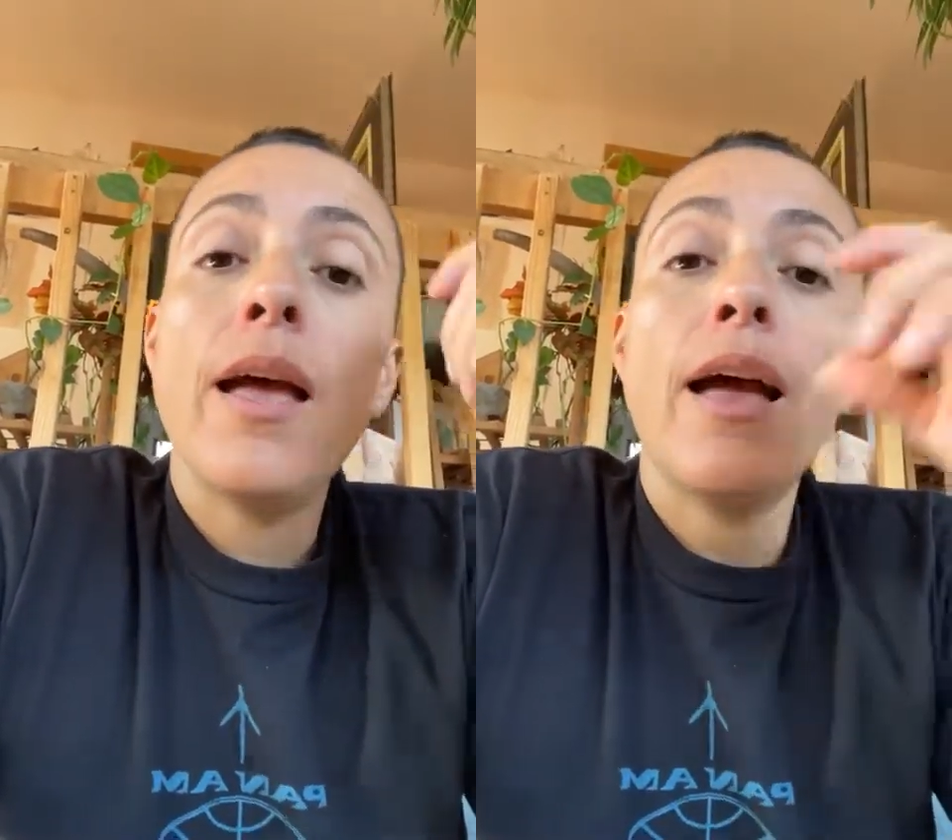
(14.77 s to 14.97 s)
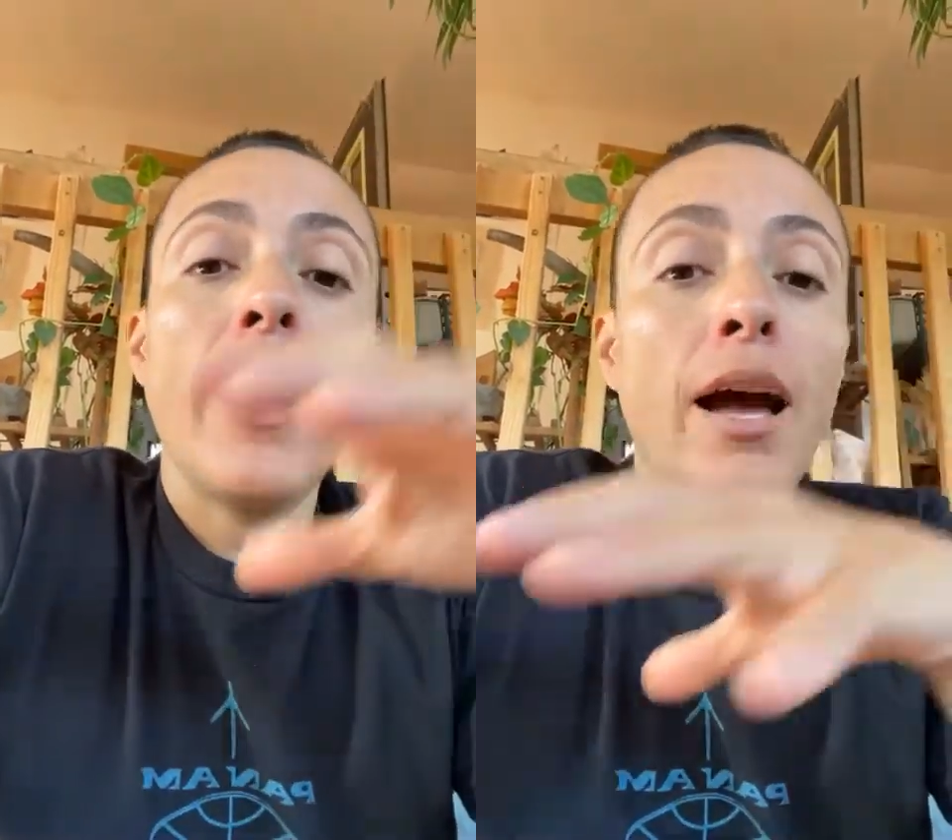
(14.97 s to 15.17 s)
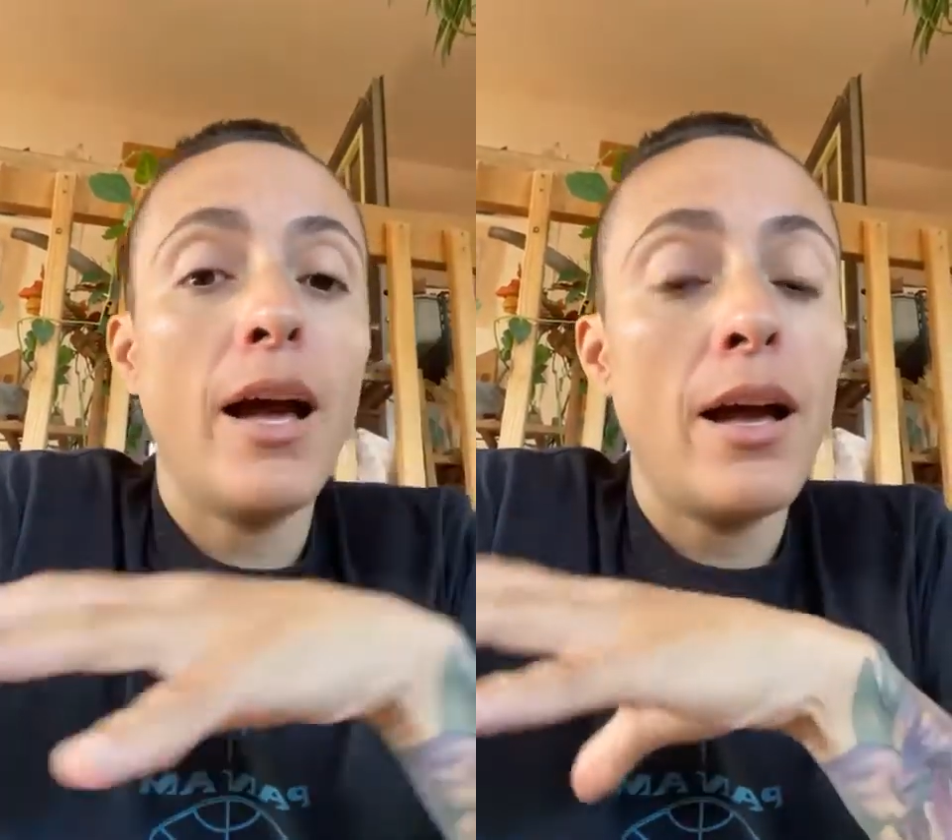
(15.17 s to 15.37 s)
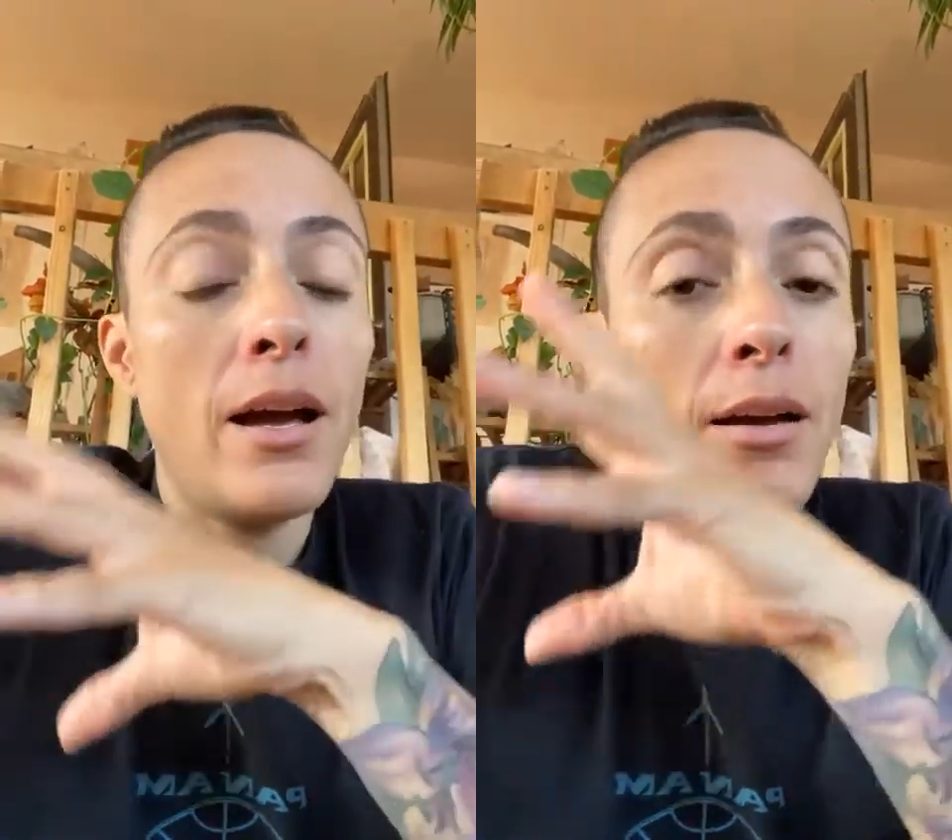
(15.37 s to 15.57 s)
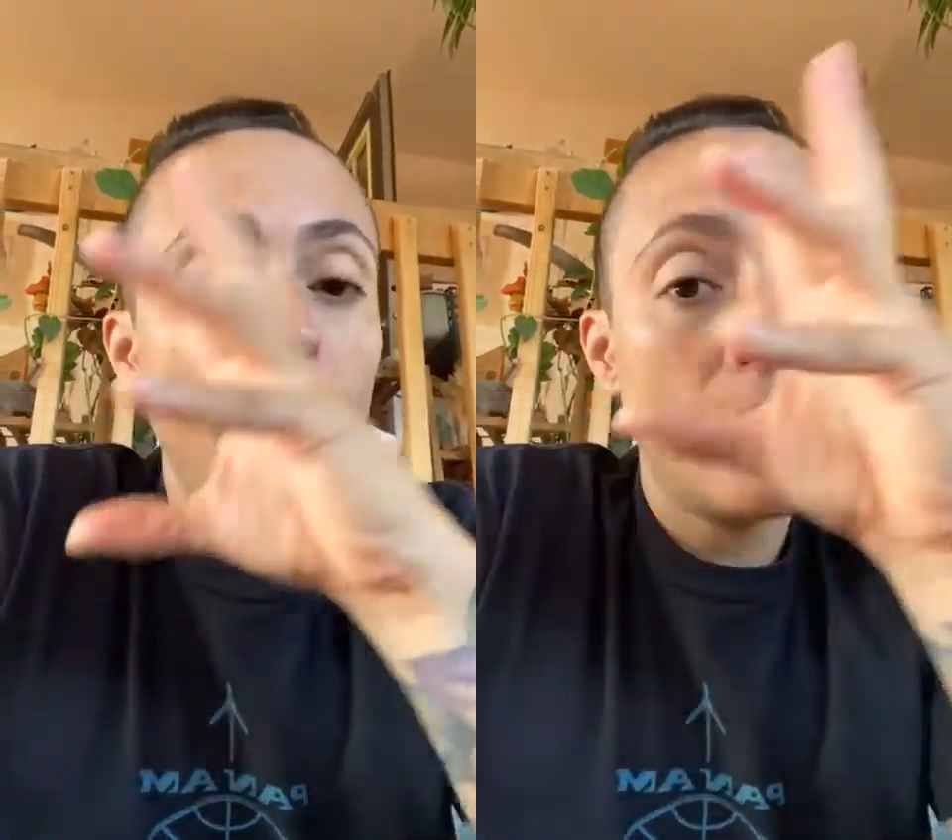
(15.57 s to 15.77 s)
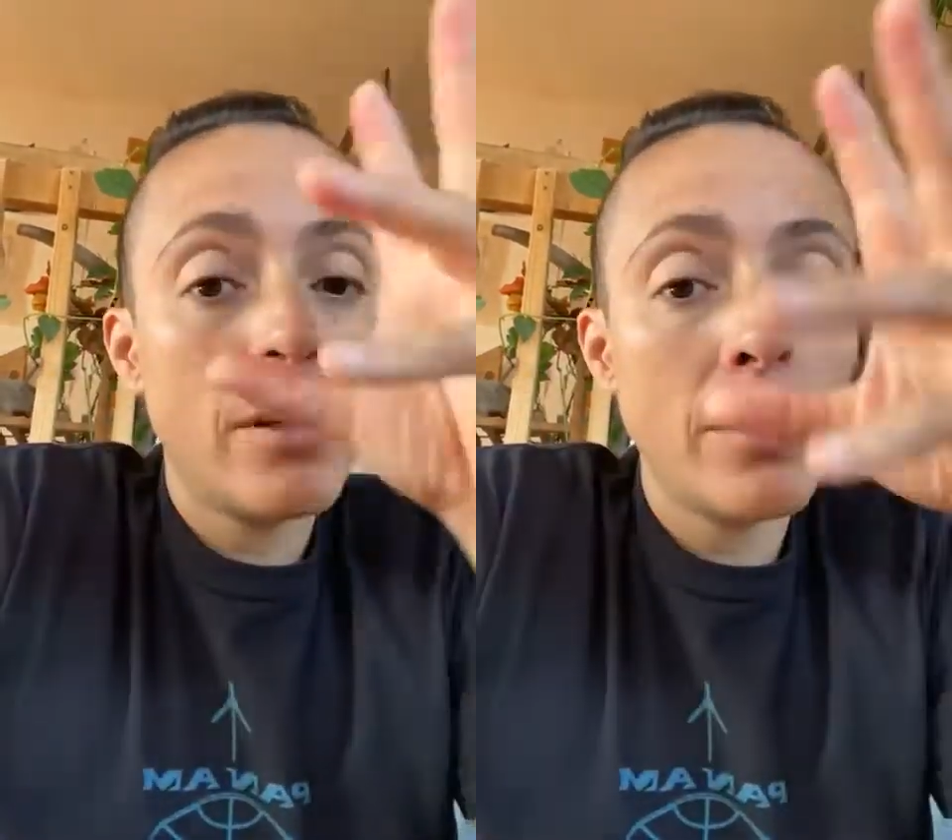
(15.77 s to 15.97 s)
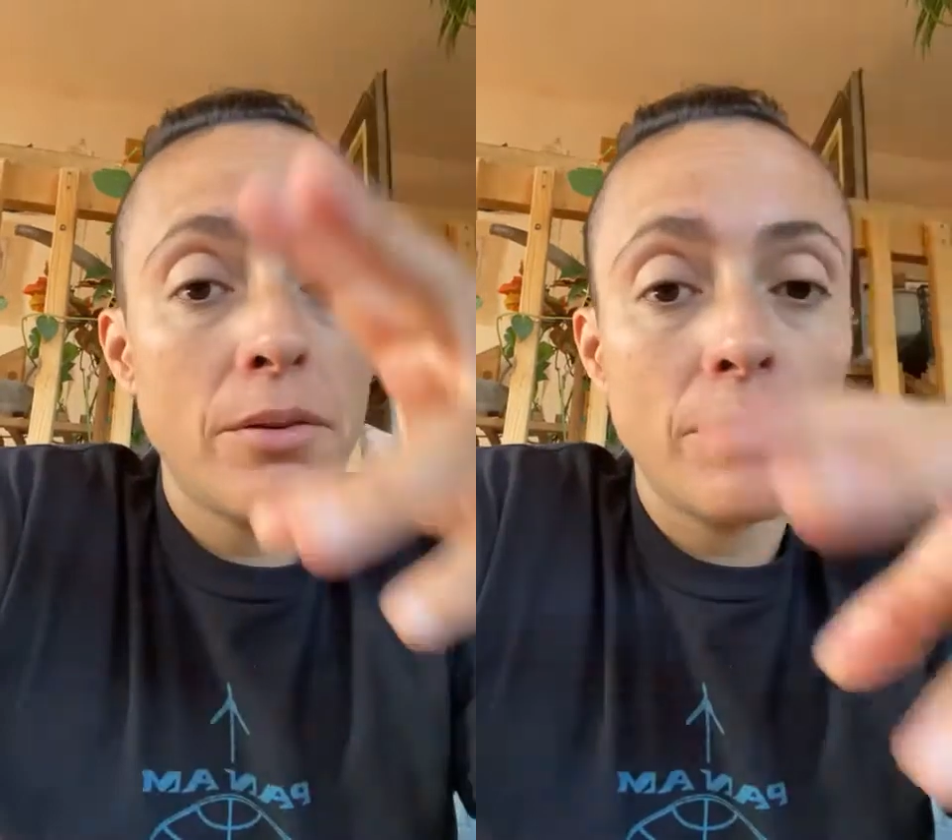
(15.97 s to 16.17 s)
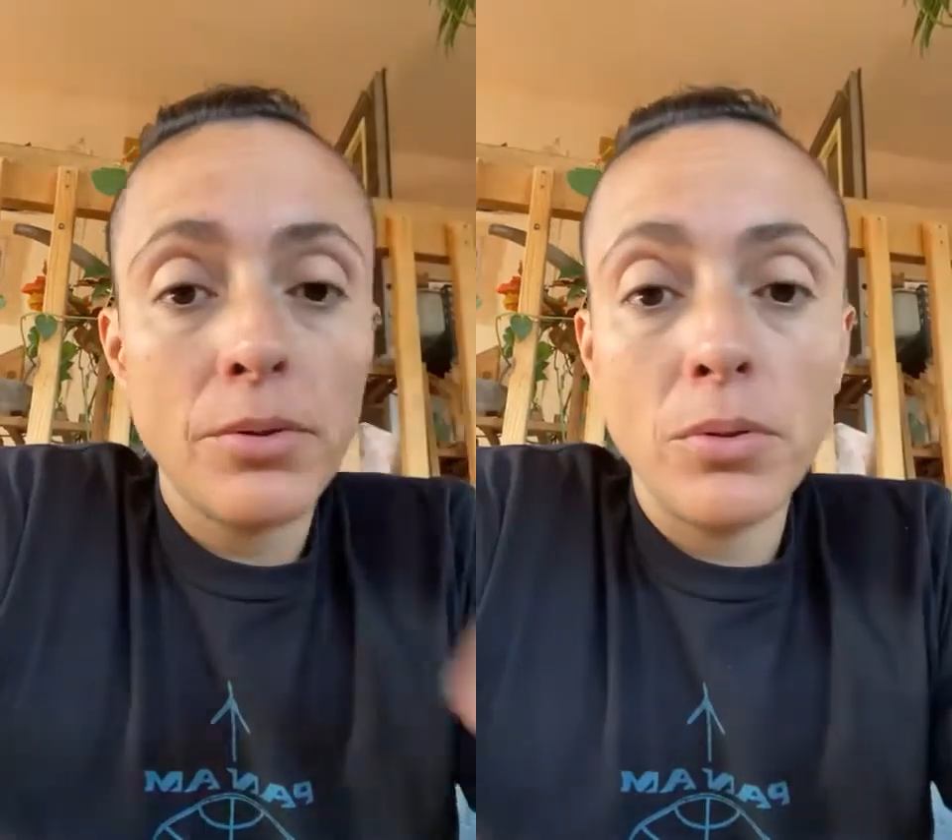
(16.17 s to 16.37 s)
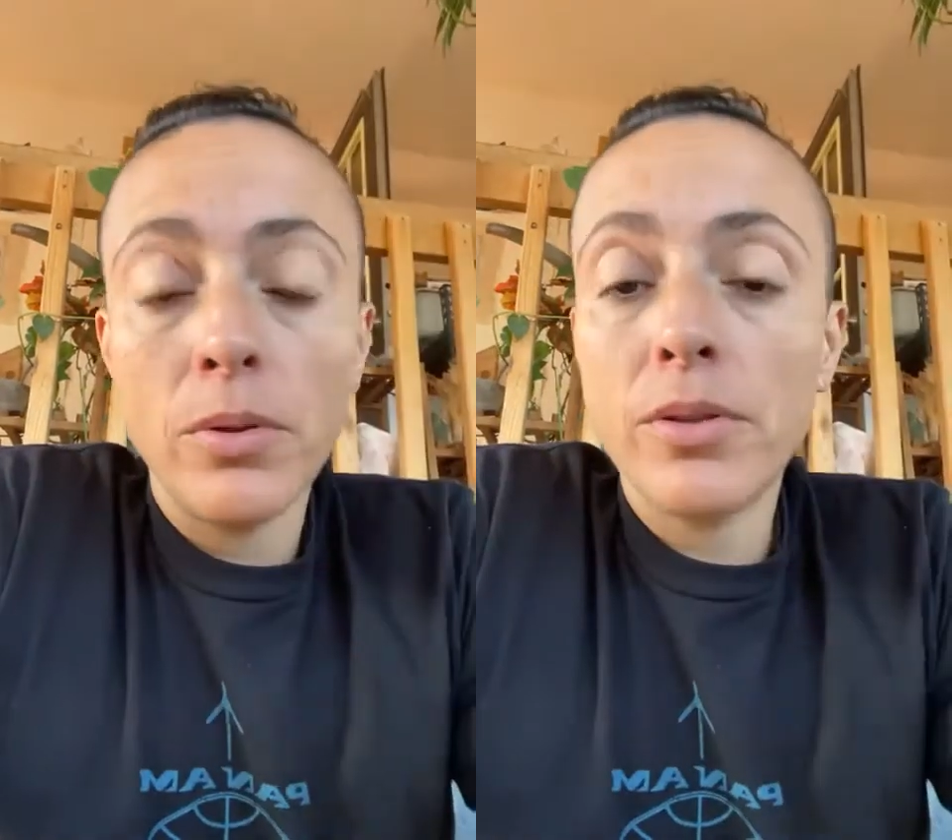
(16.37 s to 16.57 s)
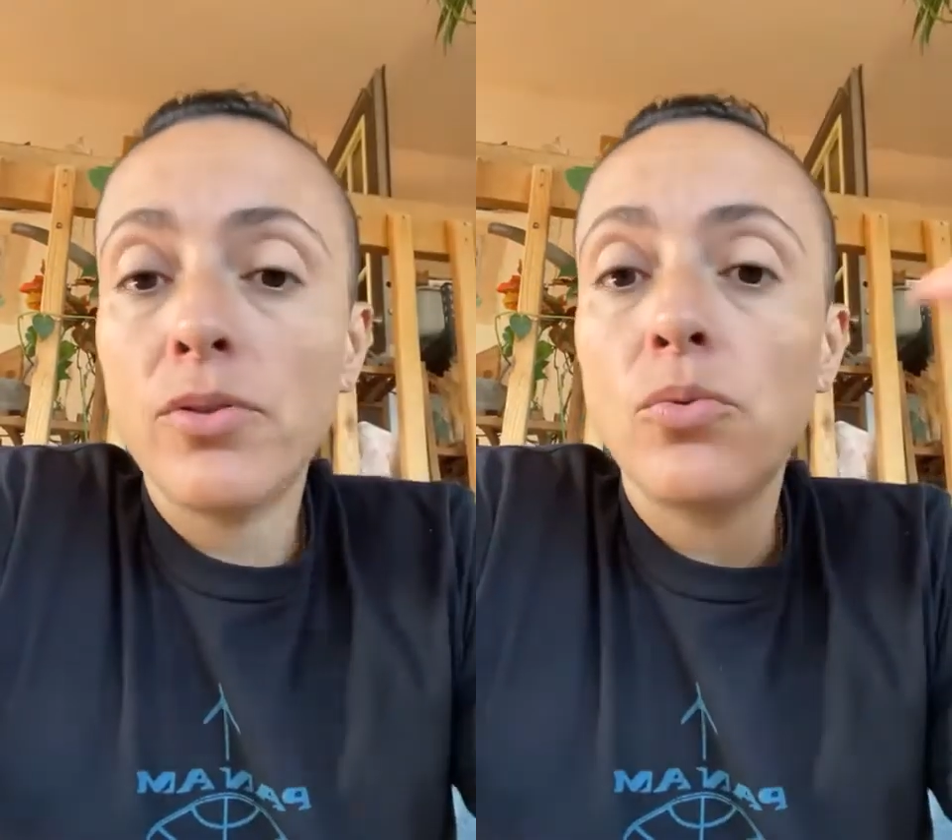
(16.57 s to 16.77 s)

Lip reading: have a congruence